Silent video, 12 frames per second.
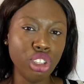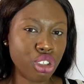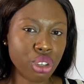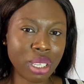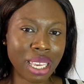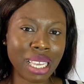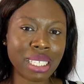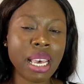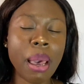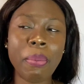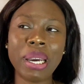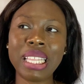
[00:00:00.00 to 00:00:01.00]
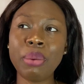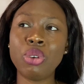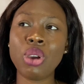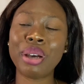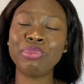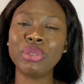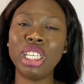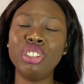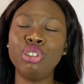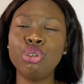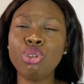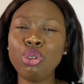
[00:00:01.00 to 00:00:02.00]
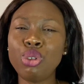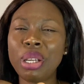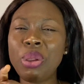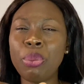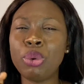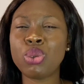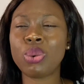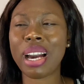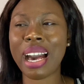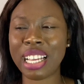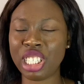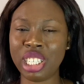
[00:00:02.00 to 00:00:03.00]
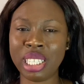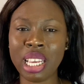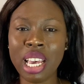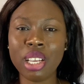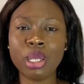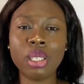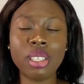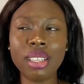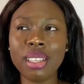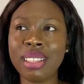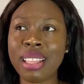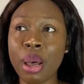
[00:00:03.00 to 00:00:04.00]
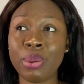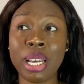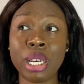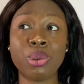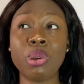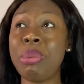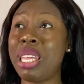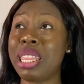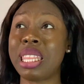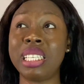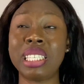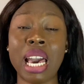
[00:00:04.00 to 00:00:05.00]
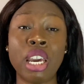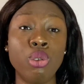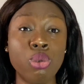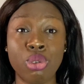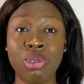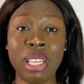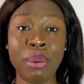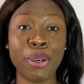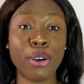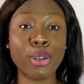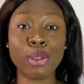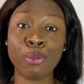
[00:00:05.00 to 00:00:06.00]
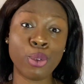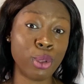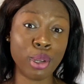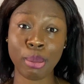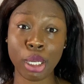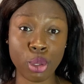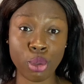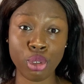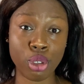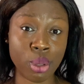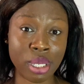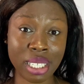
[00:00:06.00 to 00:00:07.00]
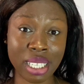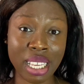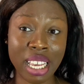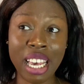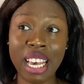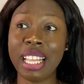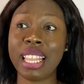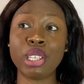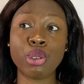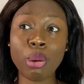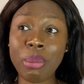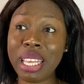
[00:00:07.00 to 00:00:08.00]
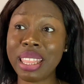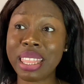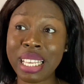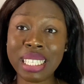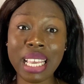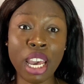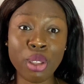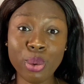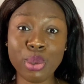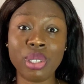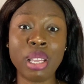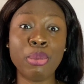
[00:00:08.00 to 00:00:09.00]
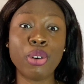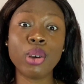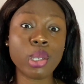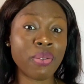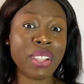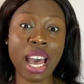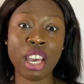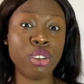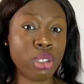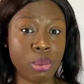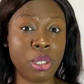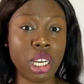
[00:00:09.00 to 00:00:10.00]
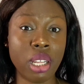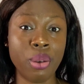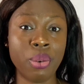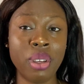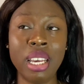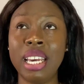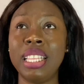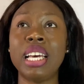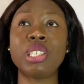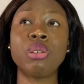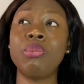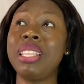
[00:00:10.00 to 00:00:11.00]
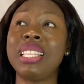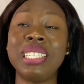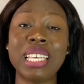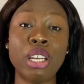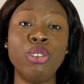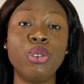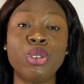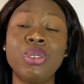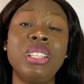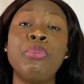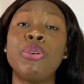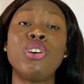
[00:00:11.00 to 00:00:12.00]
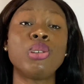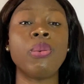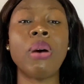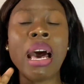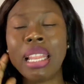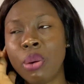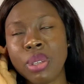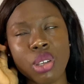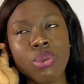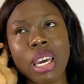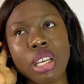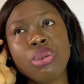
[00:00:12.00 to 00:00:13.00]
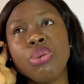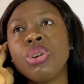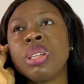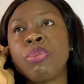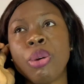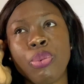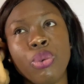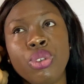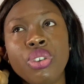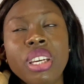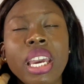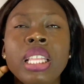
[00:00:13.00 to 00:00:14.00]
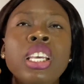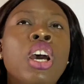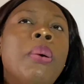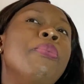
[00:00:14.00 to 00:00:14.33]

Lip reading: Do you get? By the time you are not able to catch it. Now, there are so many things I know today because of Tolulope Solutions. There are so many things I know today because of that YouTube channel. There are so many things I know today because of, and I'll still get to those people. Do you get?